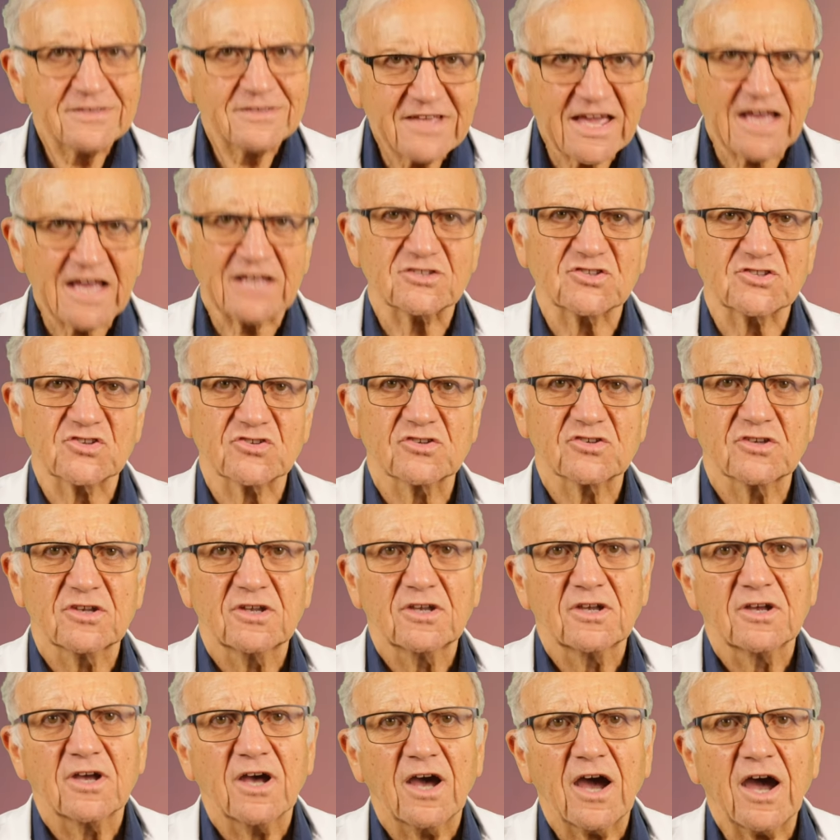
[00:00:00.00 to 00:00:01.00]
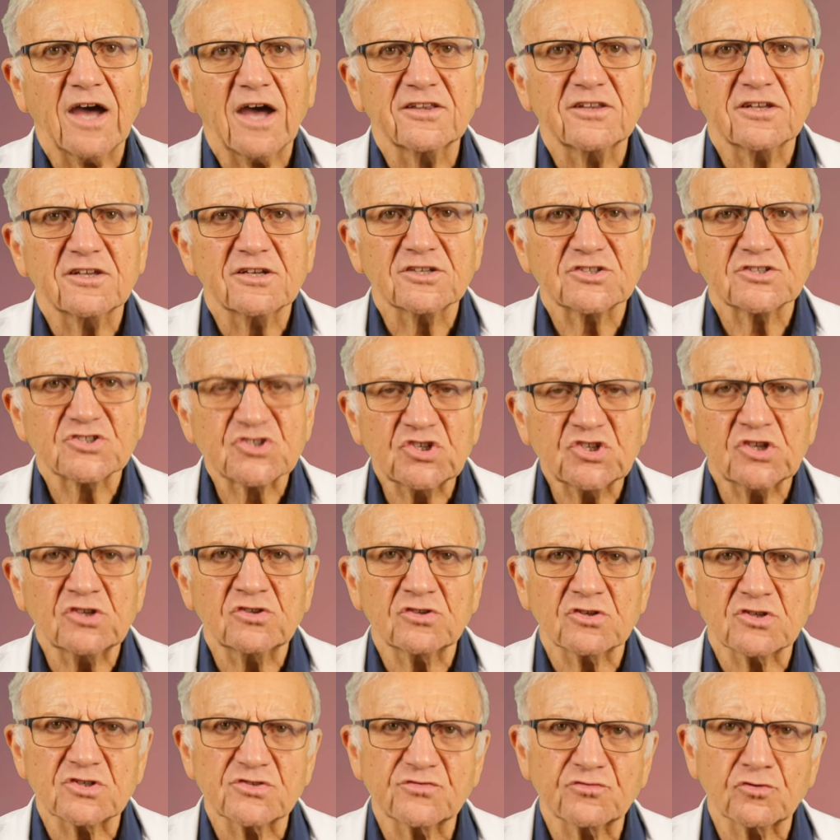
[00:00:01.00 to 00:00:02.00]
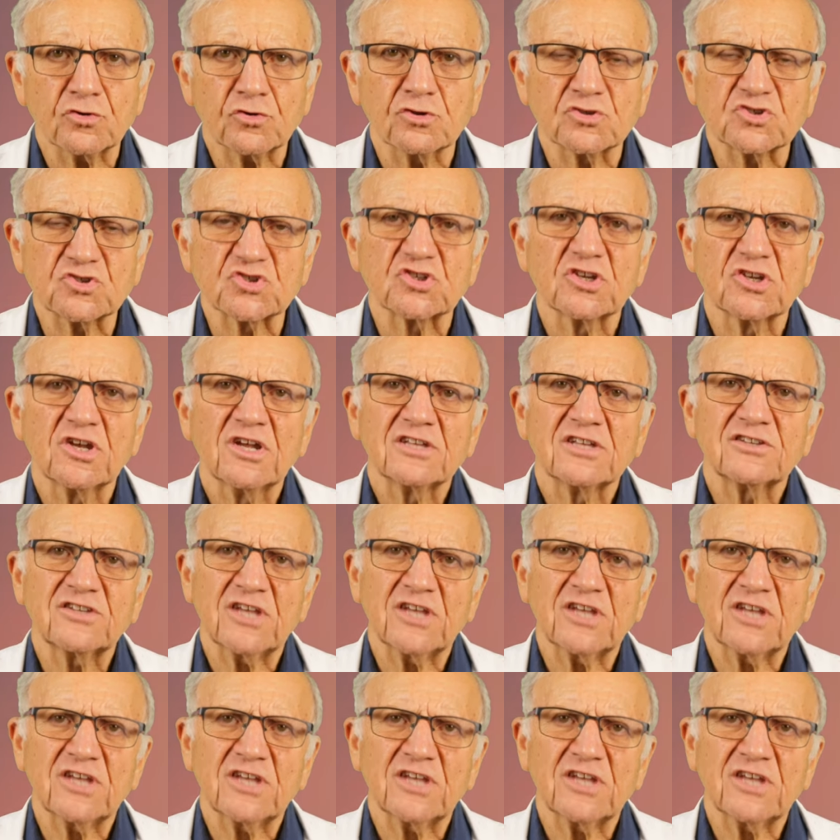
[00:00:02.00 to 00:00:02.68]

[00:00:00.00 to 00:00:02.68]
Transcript: Yes, other citrus fruits,